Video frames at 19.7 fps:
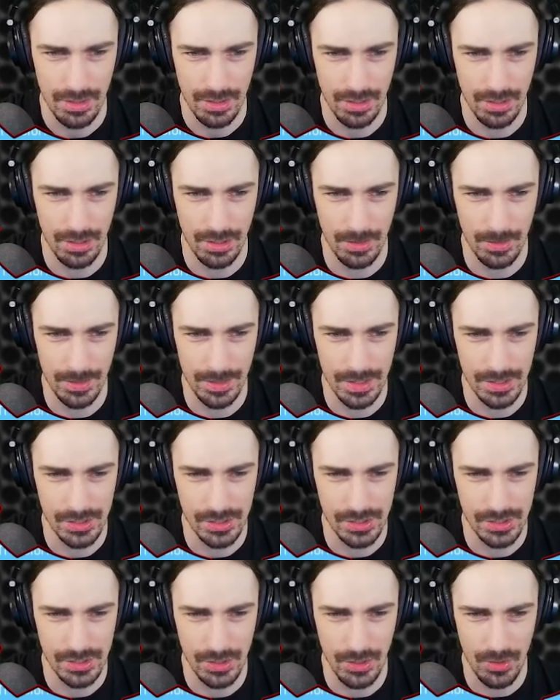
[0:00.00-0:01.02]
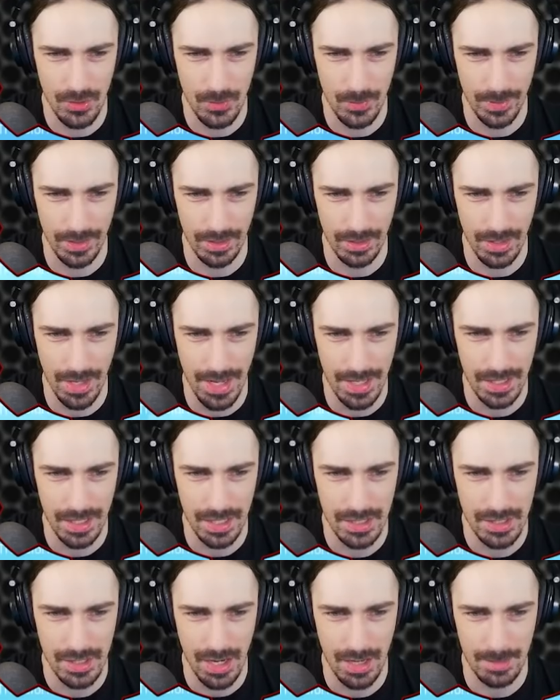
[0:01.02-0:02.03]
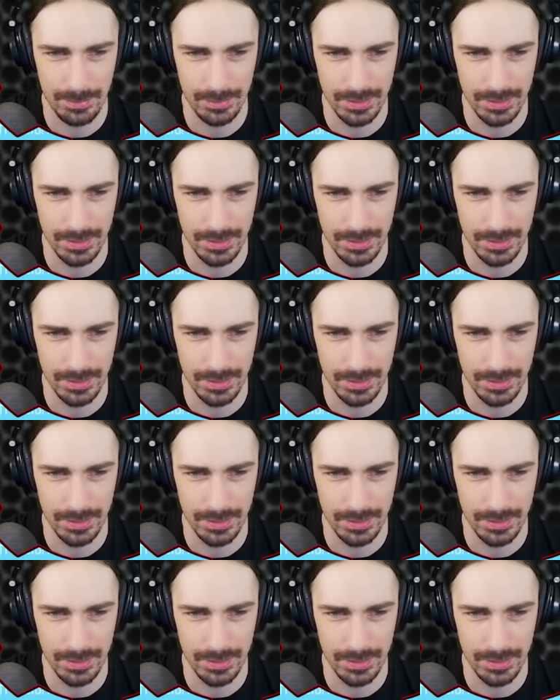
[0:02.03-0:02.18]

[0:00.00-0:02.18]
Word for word: Oh, it is so weird. I cannot